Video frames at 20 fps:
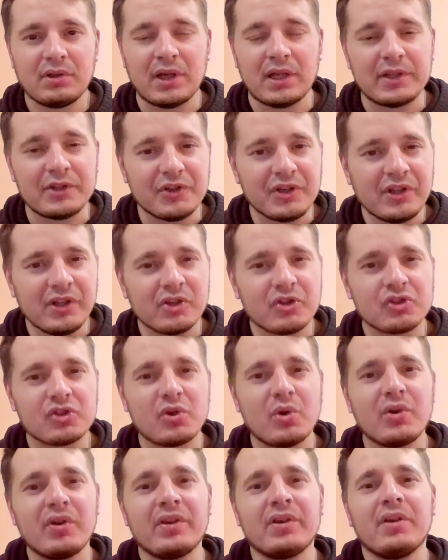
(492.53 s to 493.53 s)
And really
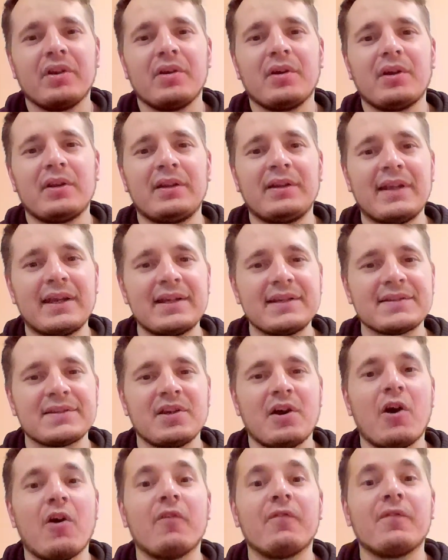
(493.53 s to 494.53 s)
showing
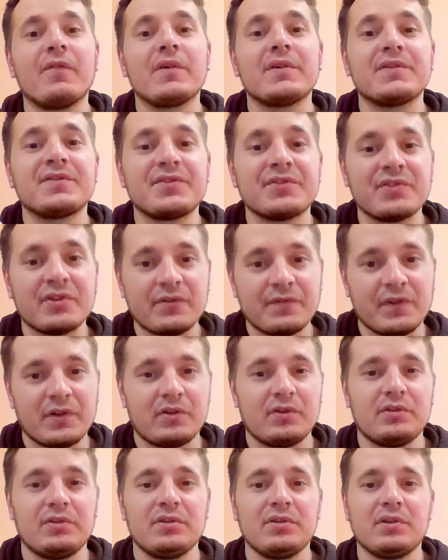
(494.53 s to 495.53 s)
legacy of
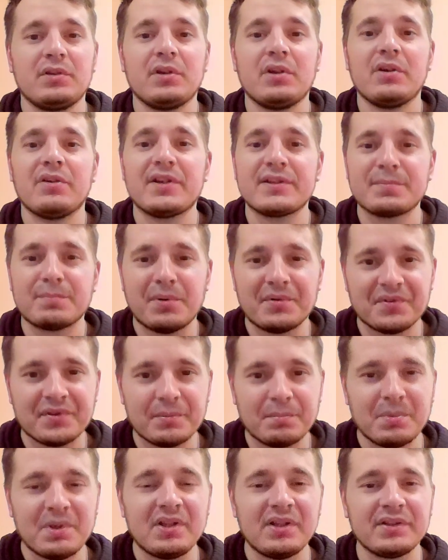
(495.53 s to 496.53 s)
servanthood,
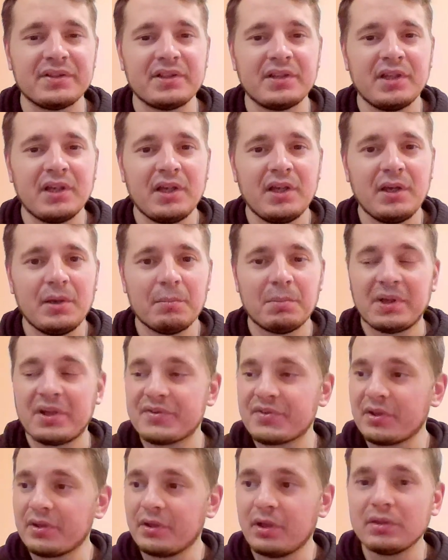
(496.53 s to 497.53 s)
responsibility.
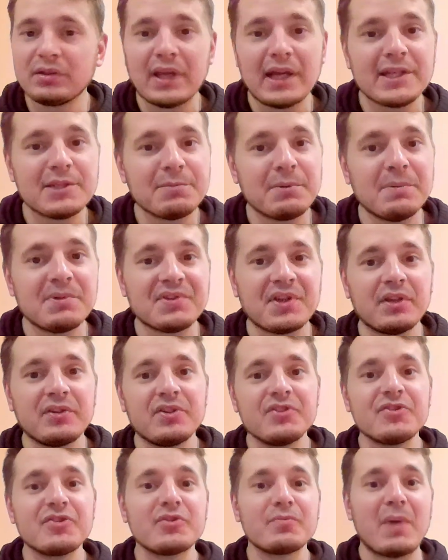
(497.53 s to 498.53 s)
Because a lot of times people say,
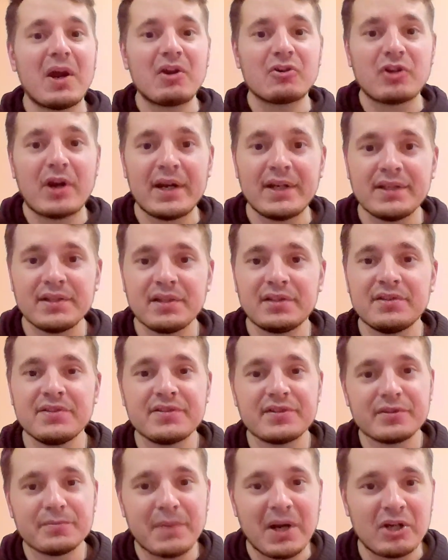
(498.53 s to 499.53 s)
this is my right,
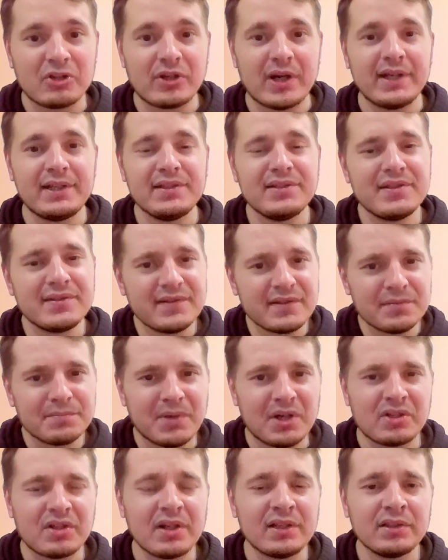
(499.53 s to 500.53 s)
this is my right, this is
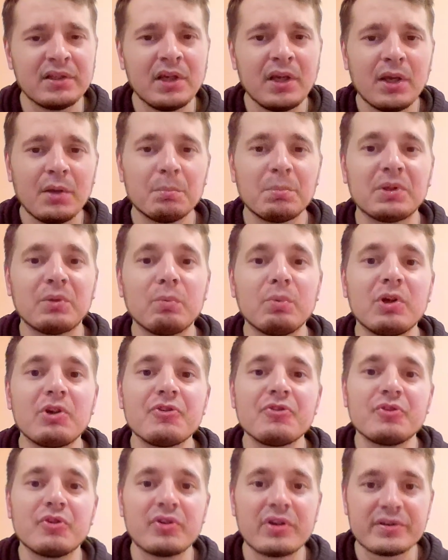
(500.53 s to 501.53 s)
my right. But where
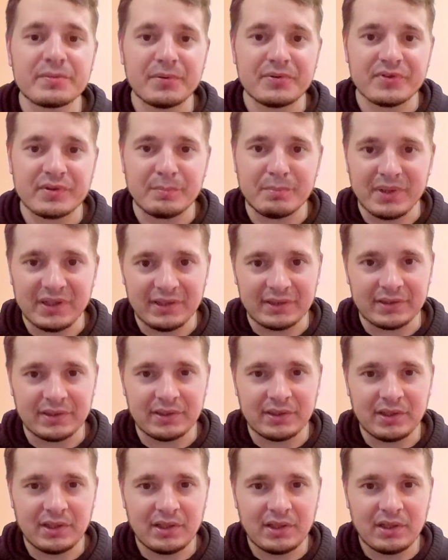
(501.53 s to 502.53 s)
is your
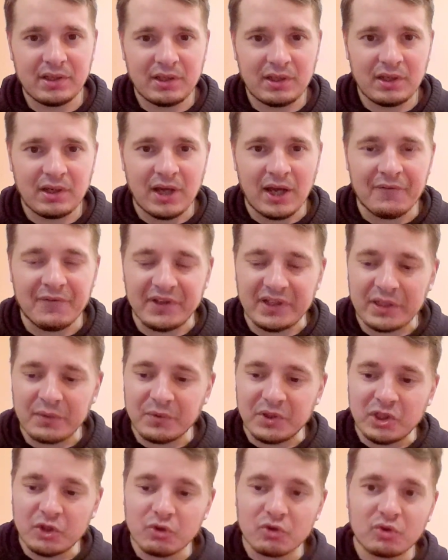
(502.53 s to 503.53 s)
responsibility? I think that
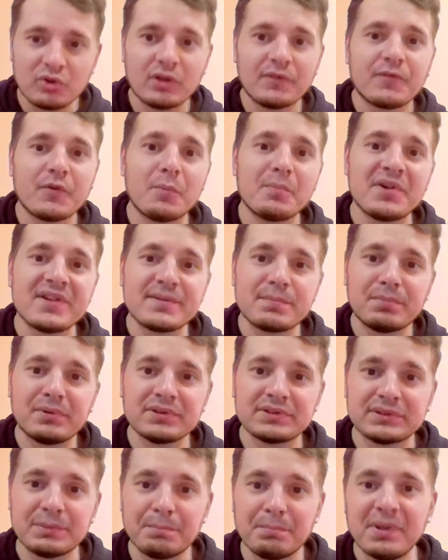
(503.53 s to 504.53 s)
we need to start from
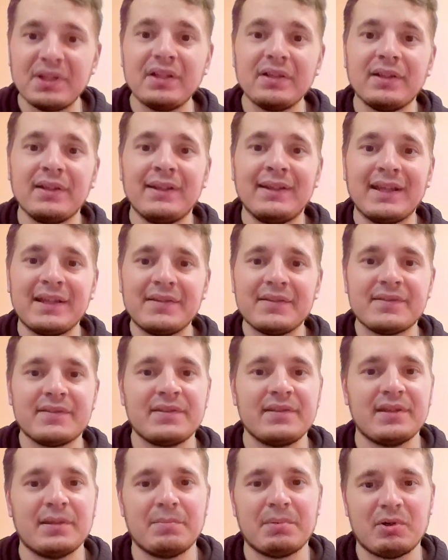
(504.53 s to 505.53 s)
responsibility, then
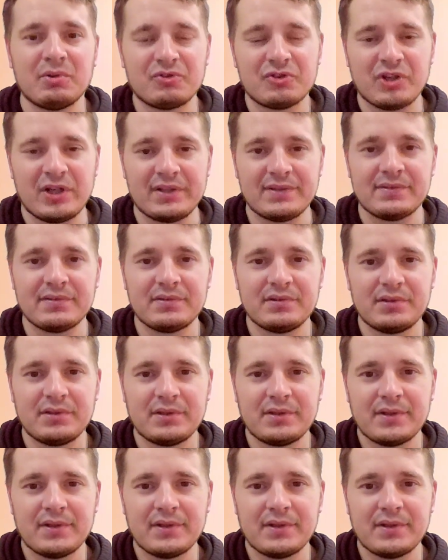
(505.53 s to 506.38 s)
see about rights.